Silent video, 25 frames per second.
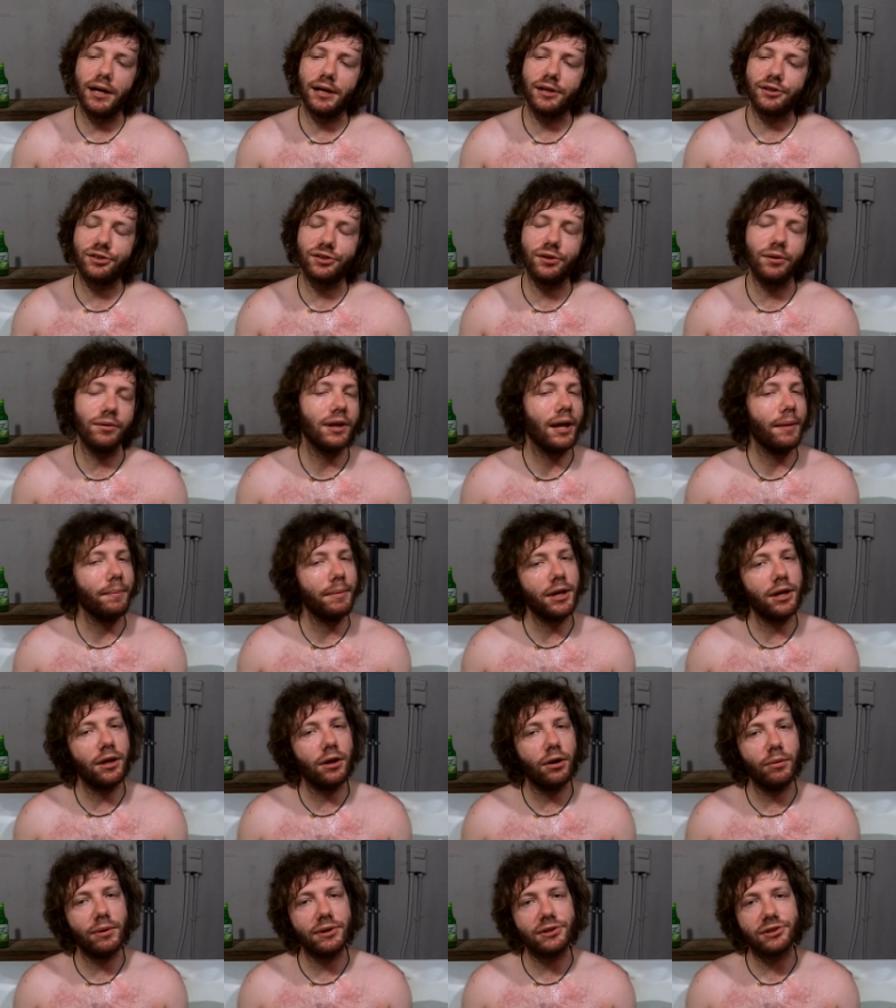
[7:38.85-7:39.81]
So let me
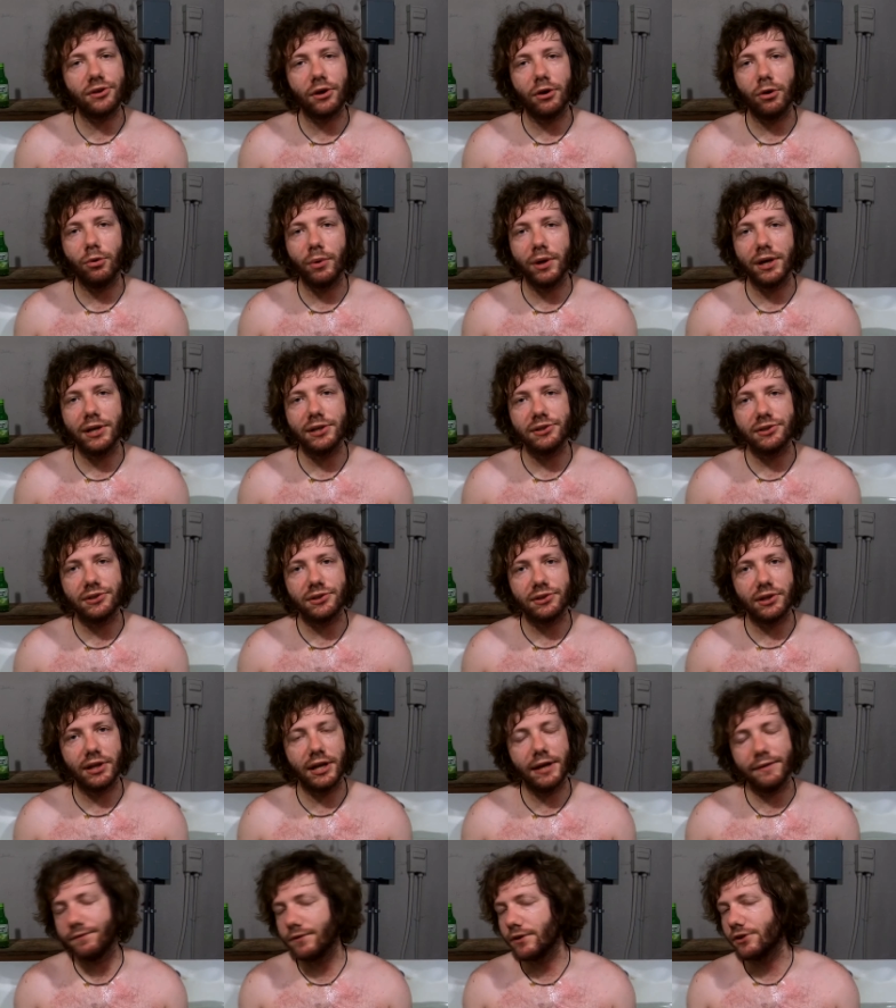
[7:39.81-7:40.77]
know, as always,
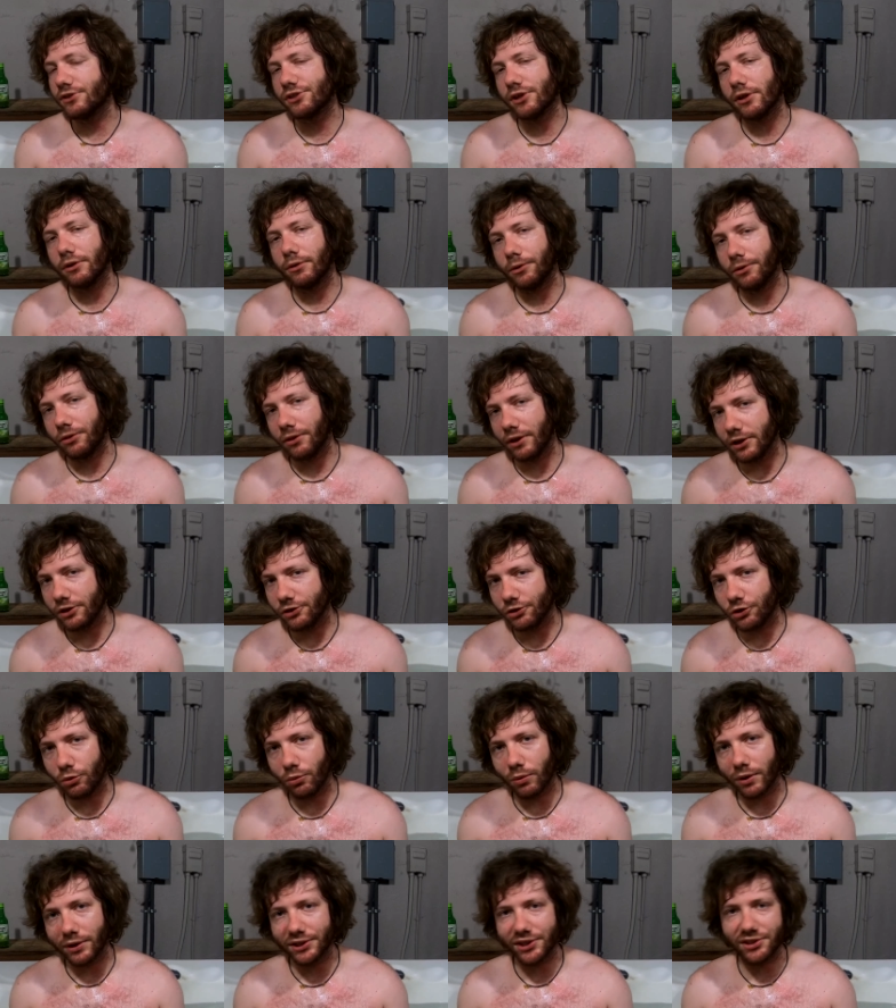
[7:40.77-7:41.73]
if there's other things
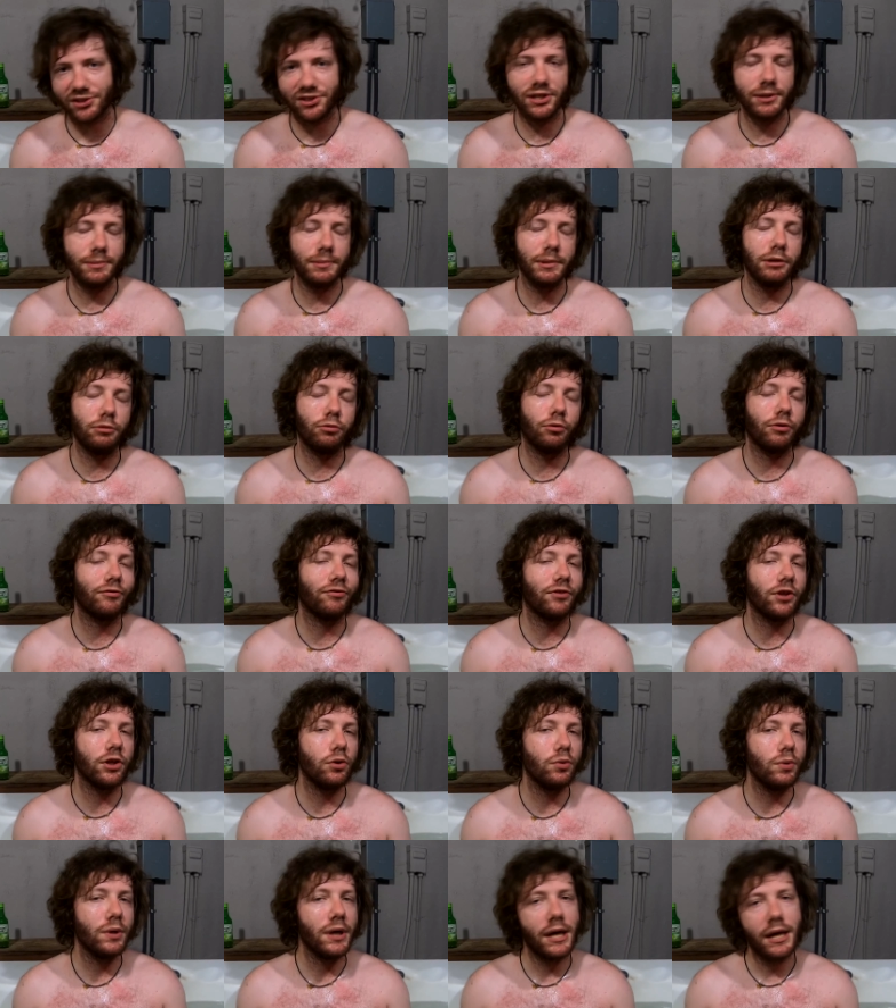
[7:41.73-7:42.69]
you want to see me
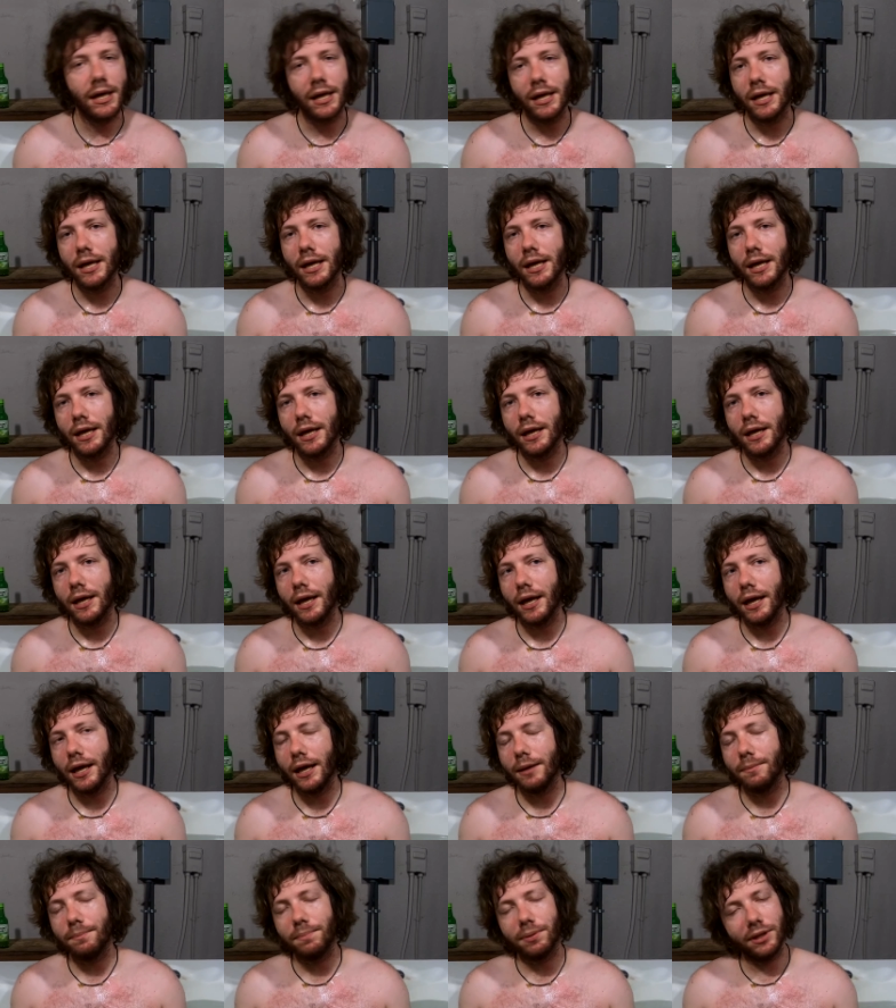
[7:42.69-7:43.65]
review,
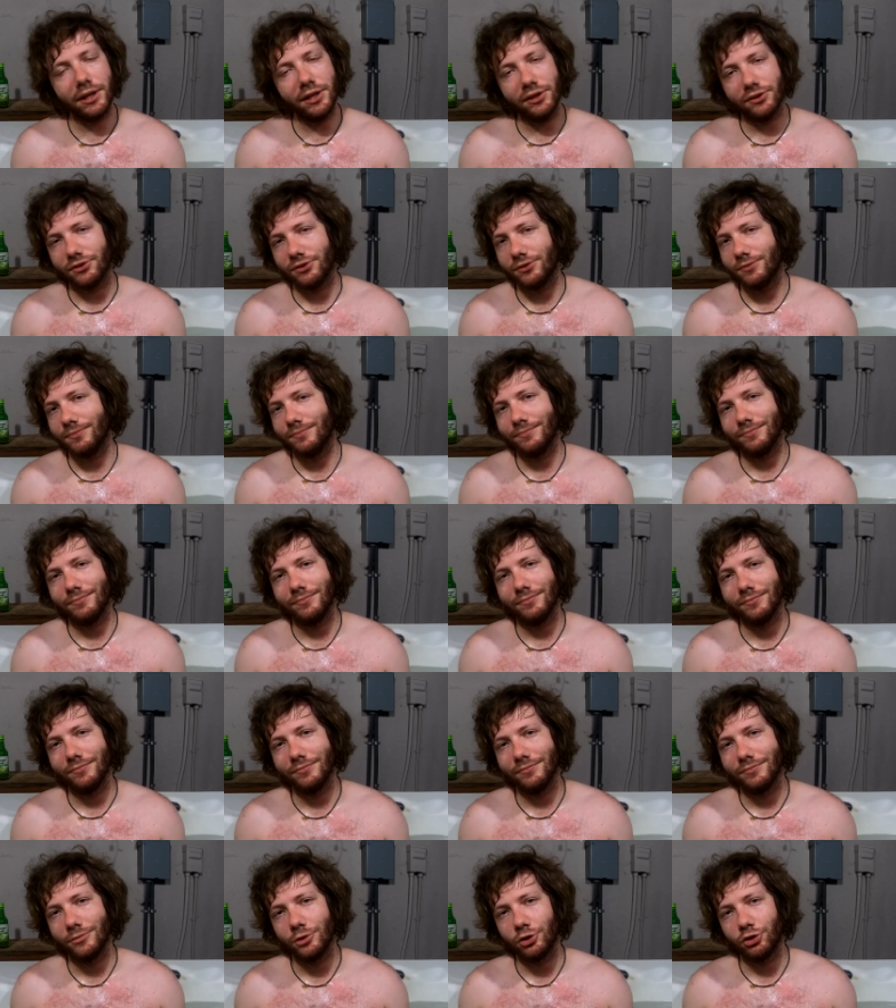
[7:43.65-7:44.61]
and please
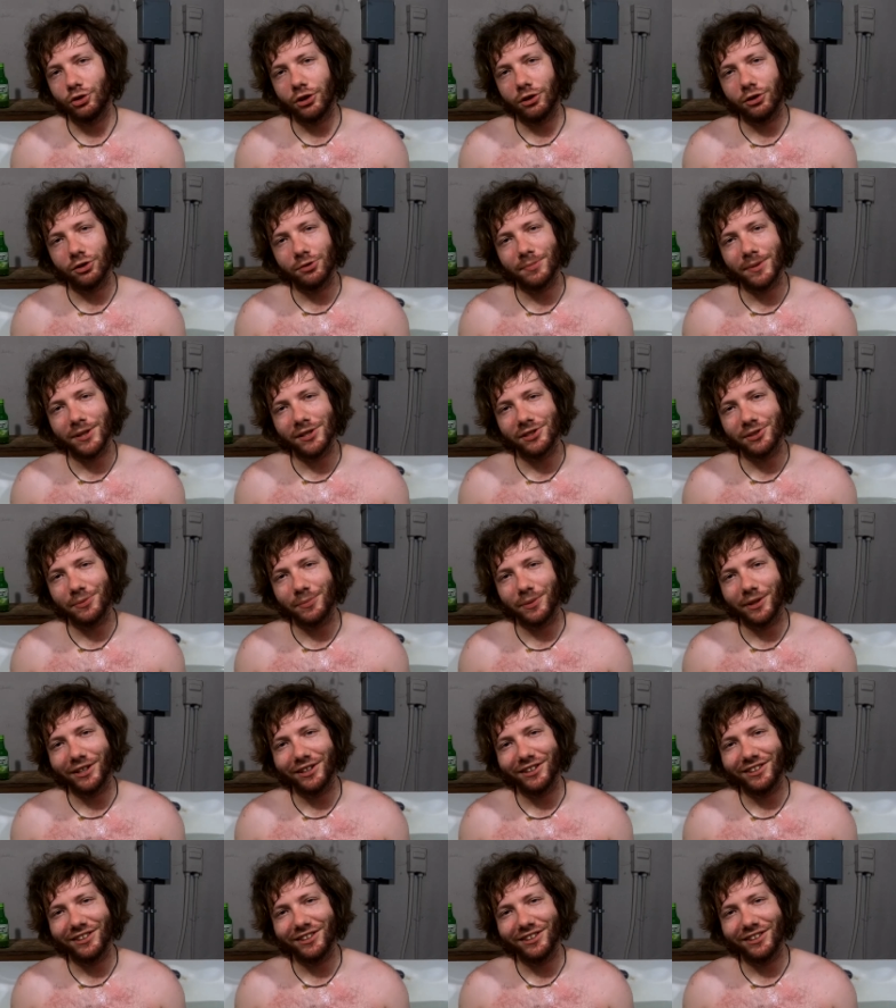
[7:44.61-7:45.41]
drink responsibly.